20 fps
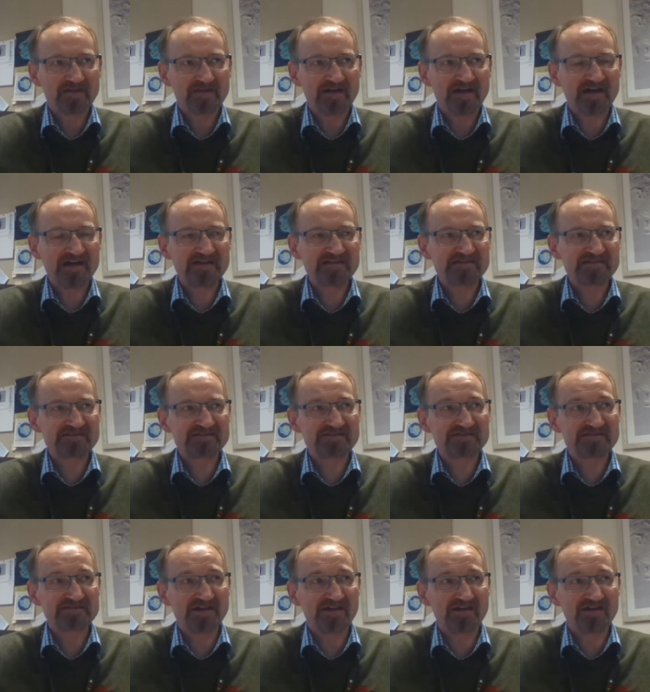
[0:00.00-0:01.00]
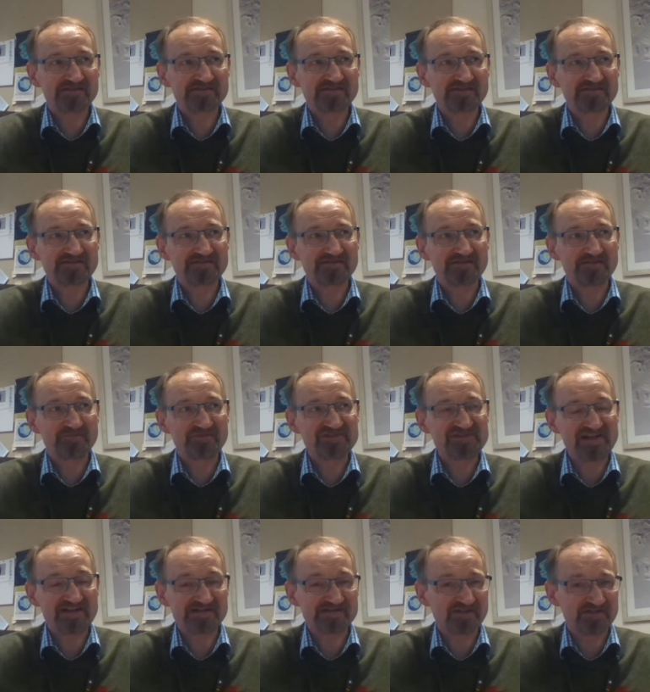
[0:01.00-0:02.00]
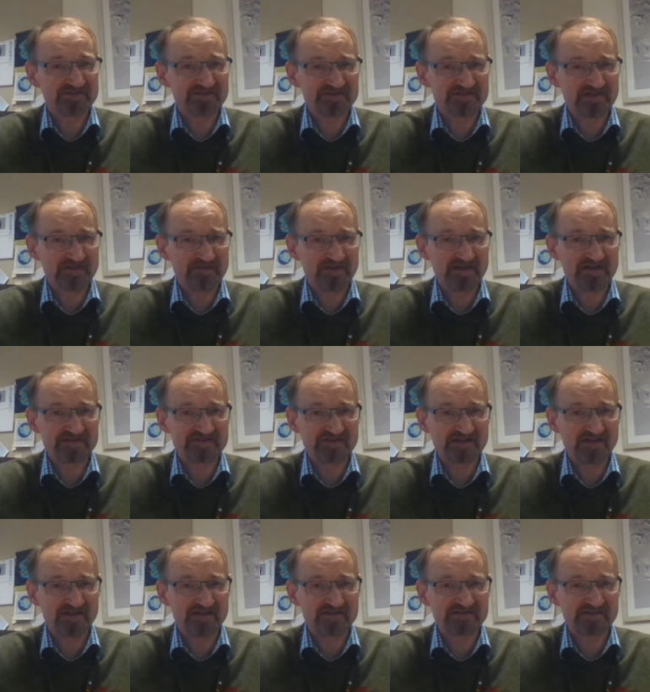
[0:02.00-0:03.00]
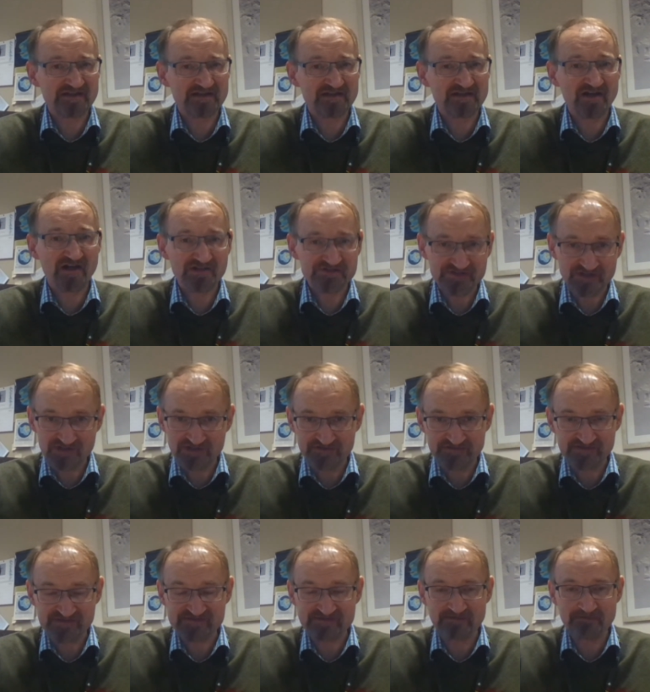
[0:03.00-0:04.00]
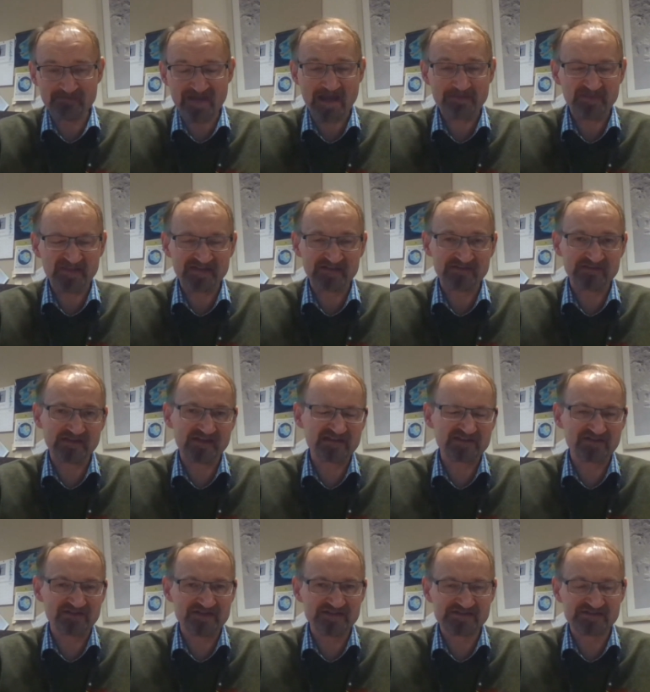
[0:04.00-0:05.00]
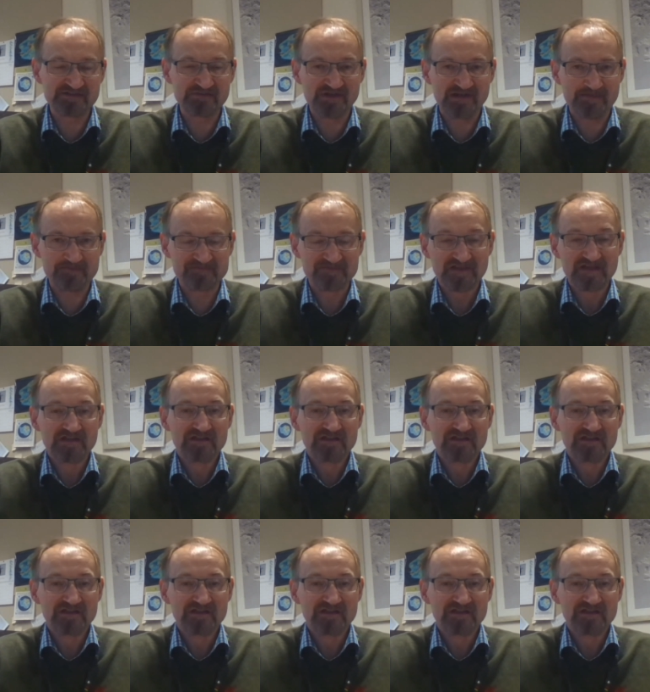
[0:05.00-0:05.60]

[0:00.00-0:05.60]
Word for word: I started at British Antarctic Survey as a, as a cartographer, as a mapping, and then I got into um,